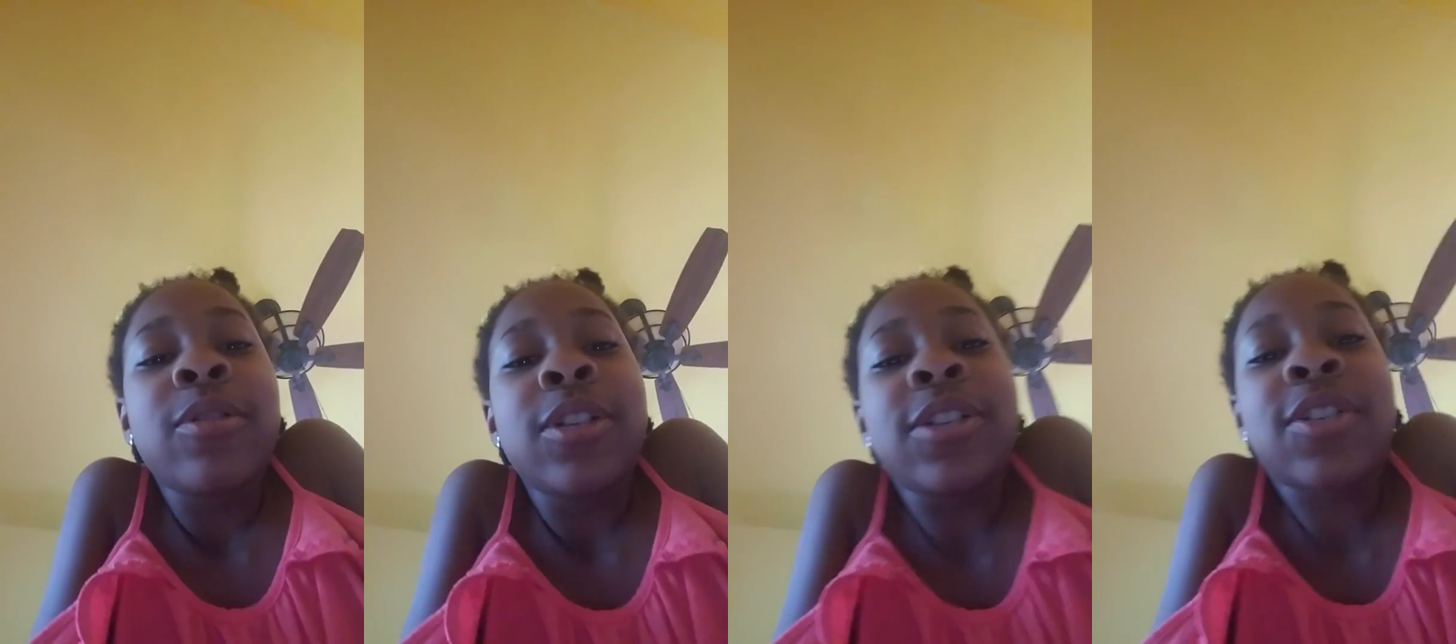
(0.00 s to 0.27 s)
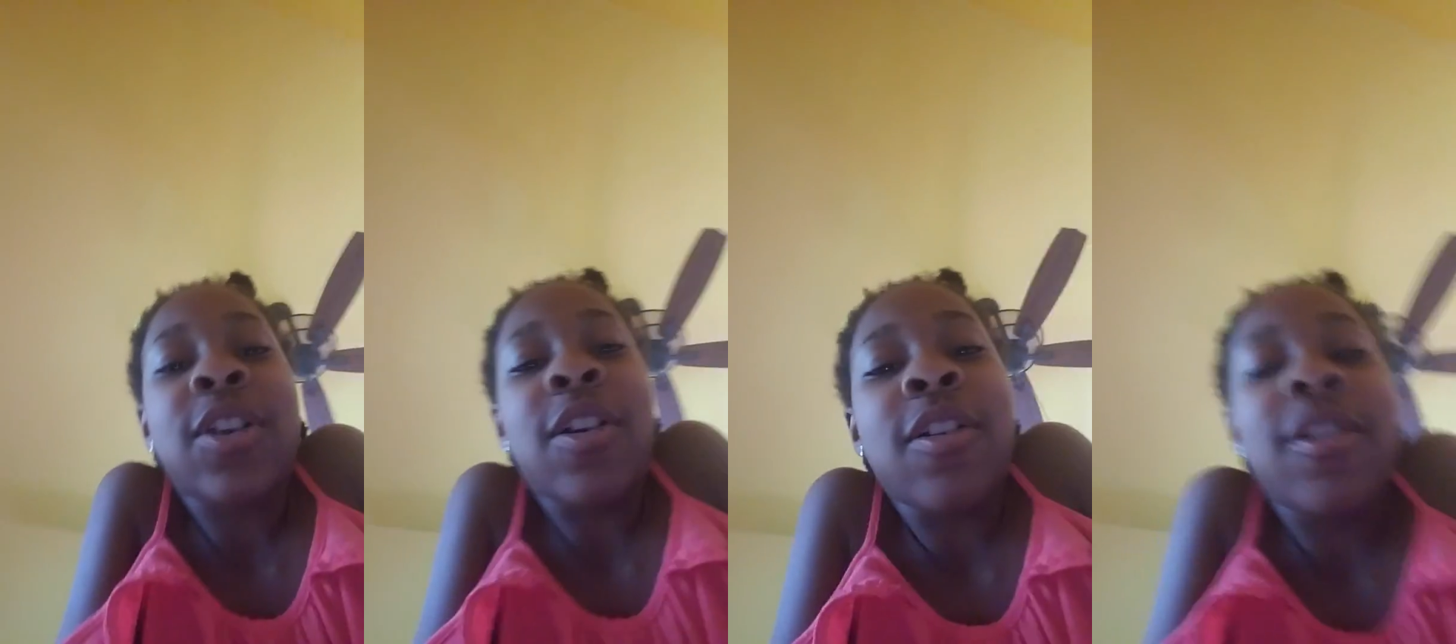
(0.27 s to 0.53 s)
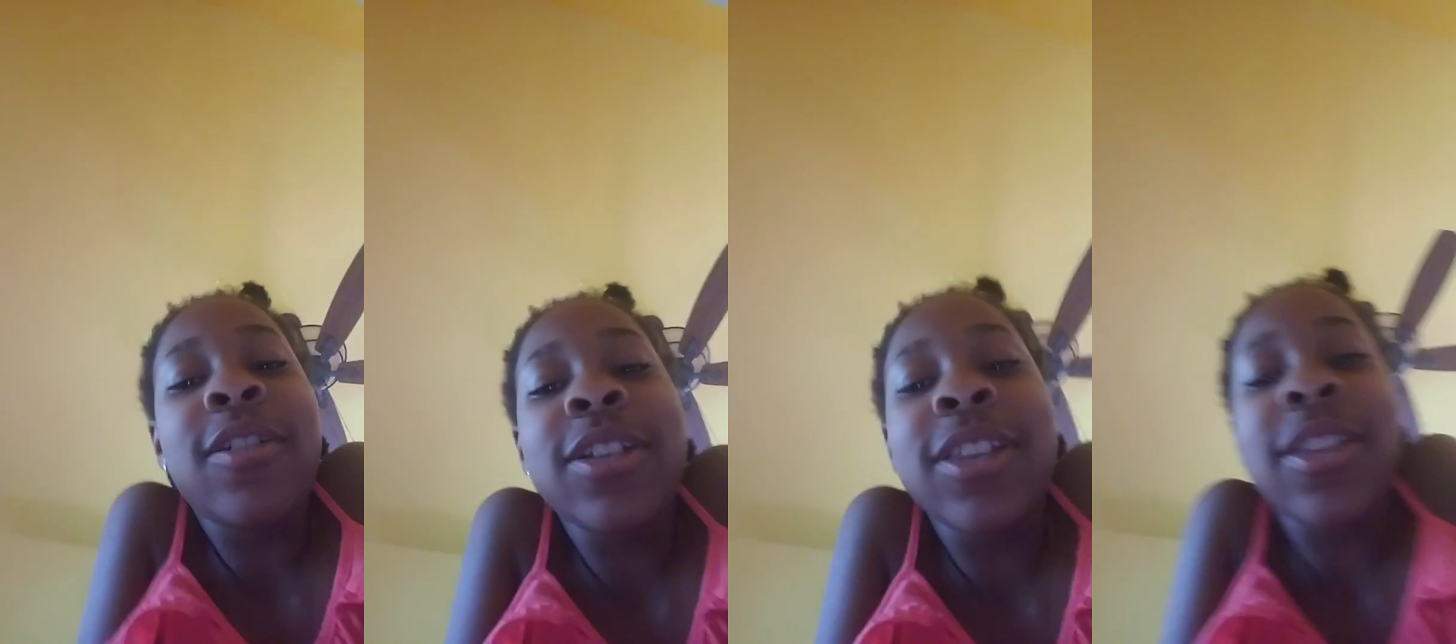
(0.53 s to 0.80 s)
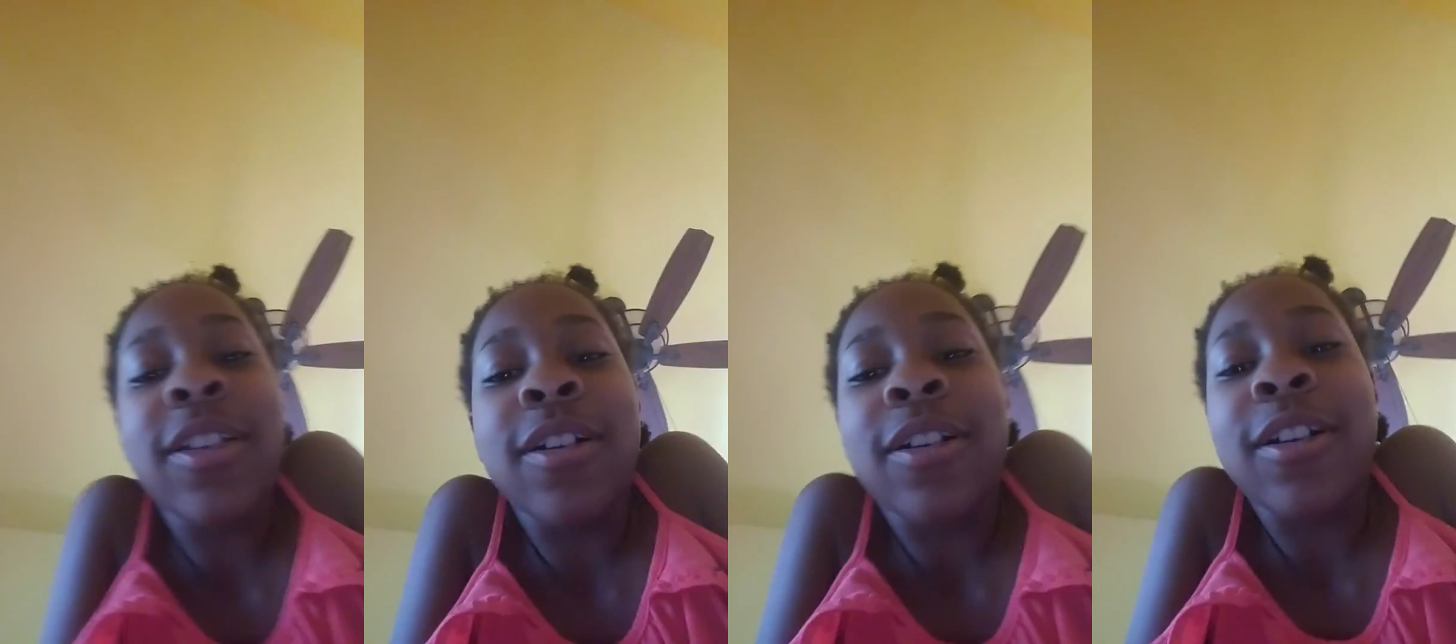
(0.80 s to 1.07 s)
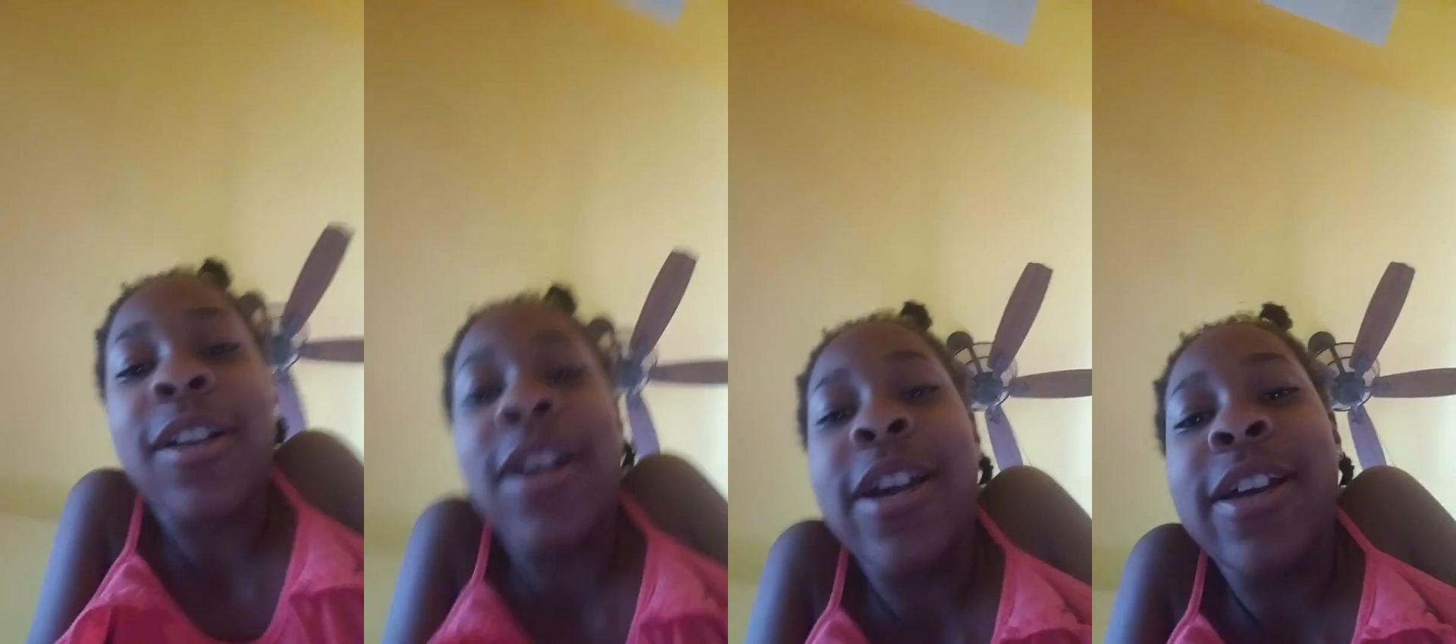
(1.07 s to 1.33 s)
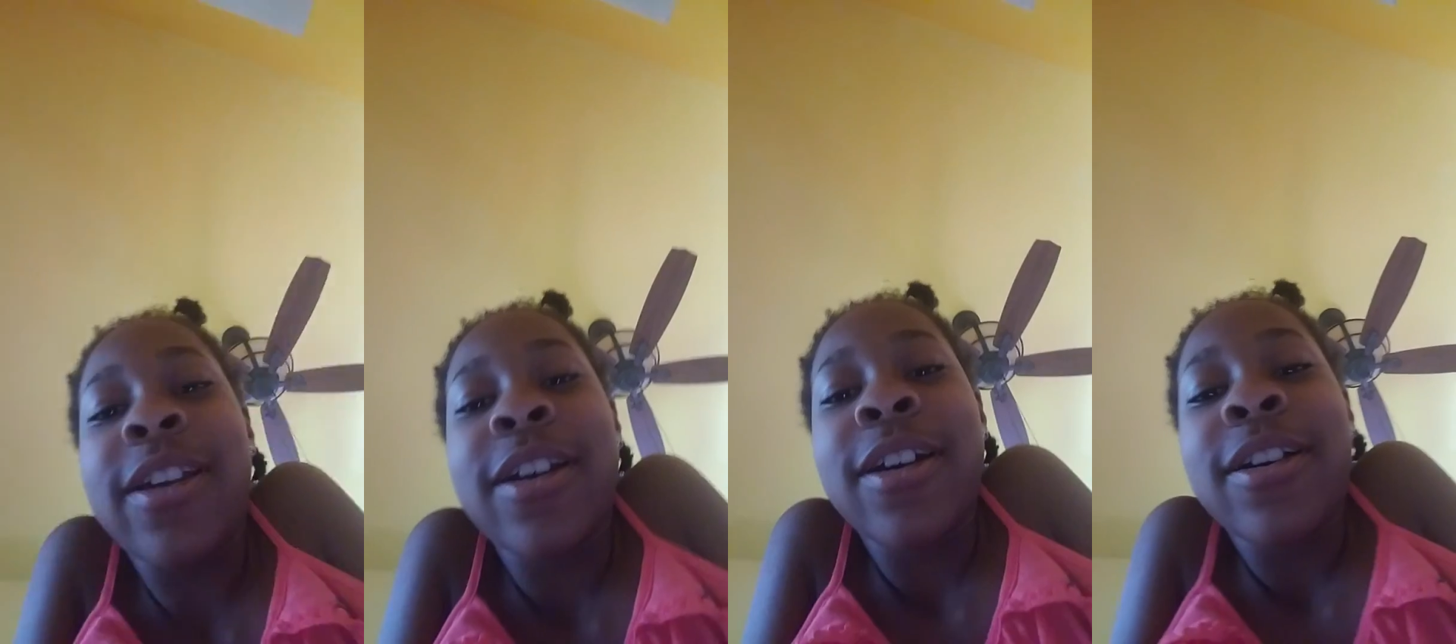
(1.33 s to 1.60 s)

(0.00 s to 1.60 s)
this girl in third grade,